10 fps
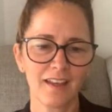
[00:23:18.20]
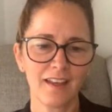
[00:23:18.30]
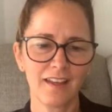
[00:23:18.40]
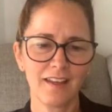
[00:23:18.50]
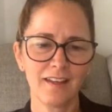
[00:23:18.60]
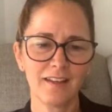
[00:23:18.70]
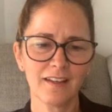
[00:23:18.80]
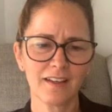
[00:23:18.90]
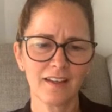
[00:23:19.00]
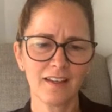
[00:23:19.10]

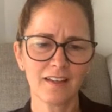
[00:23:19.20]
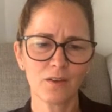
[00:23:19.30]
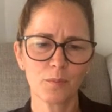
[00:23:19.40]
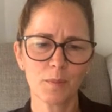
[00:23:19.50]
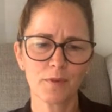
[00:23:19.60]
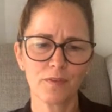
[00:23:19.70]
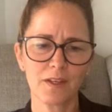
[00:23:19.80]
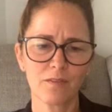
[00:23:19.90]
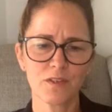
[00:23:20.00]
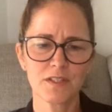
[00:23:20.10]
he, I don't remember if
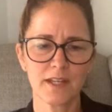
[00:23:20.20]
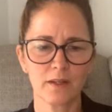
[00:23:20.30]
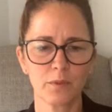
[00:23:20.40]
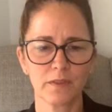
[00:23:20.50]
he ever stayed